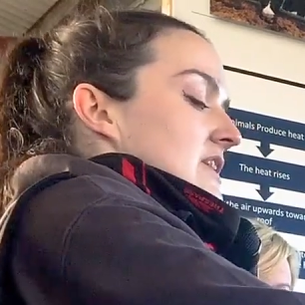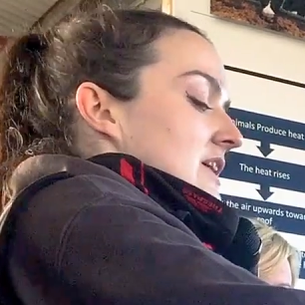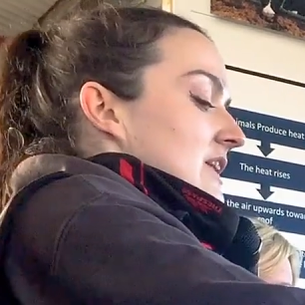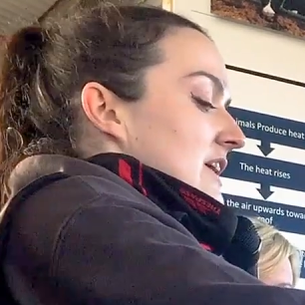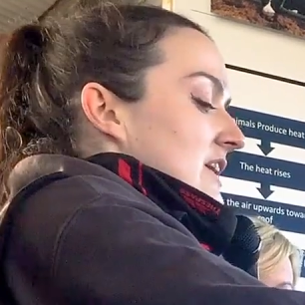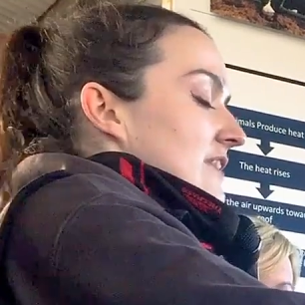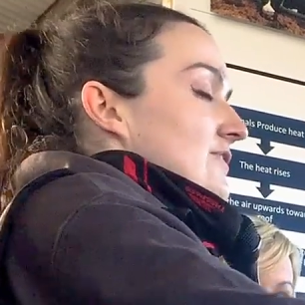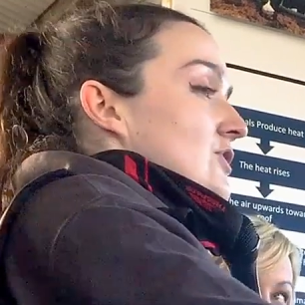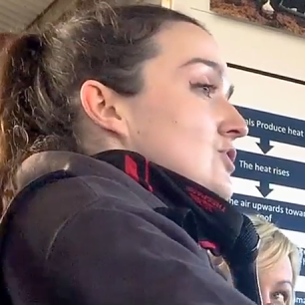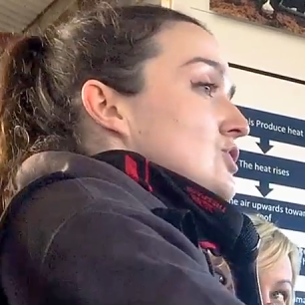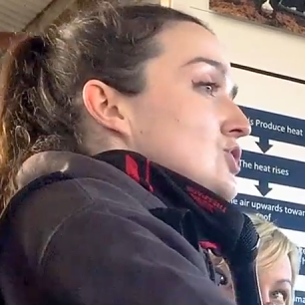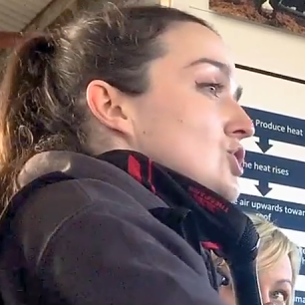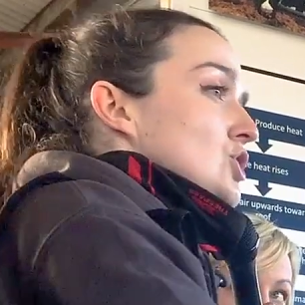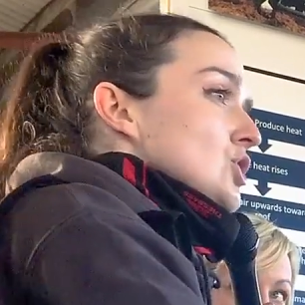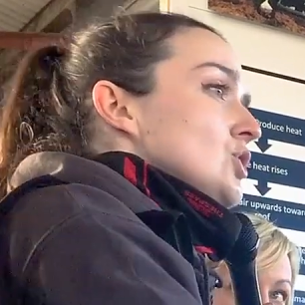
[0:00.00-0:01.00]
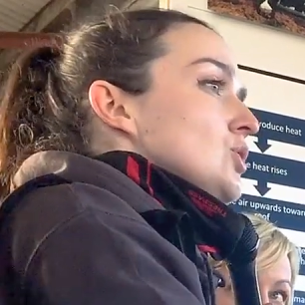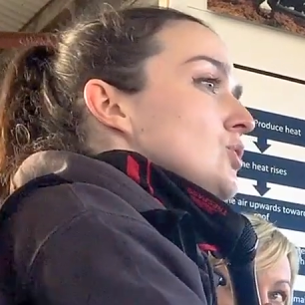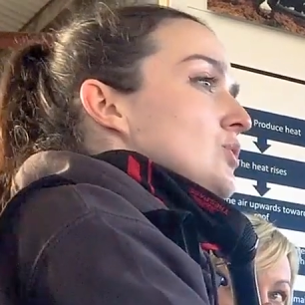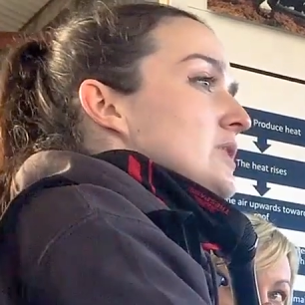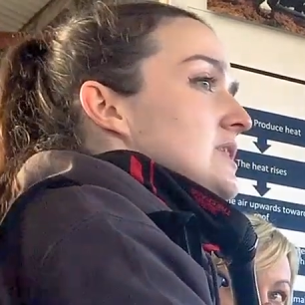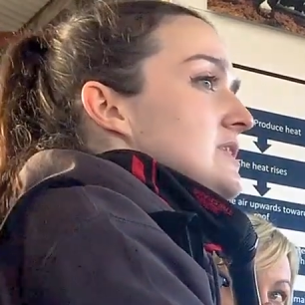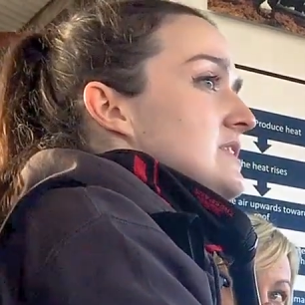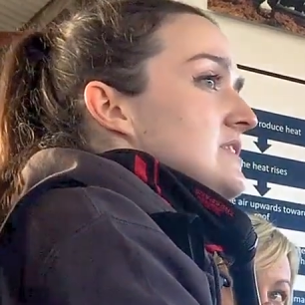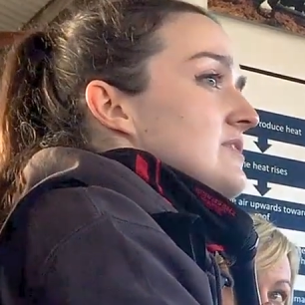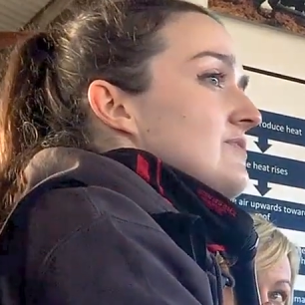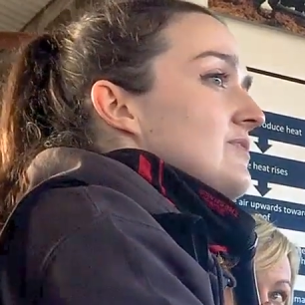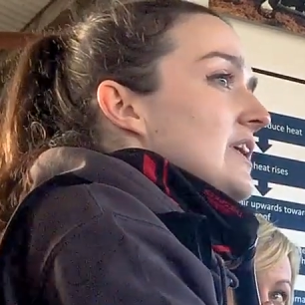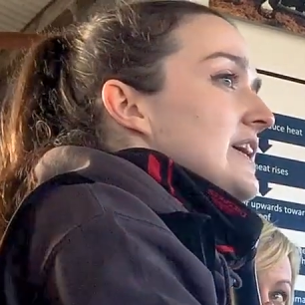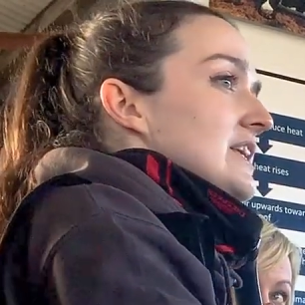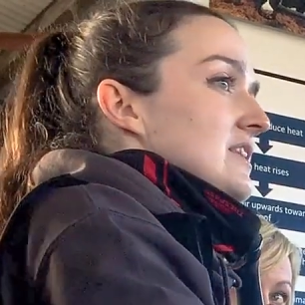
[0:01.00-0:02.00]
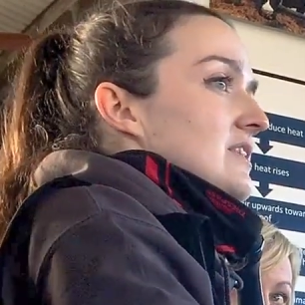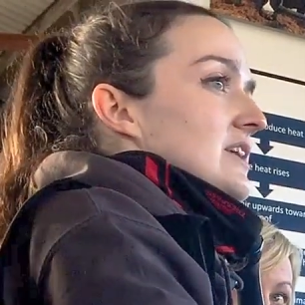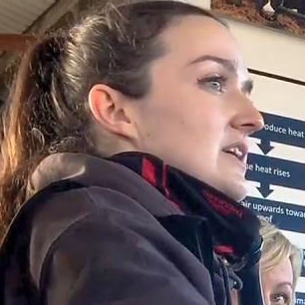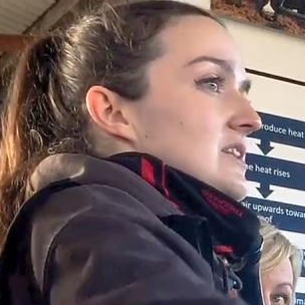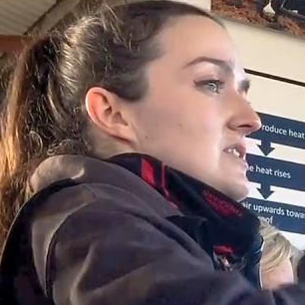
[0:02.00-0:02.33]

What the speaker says: And then if there's two, this is the vital thing.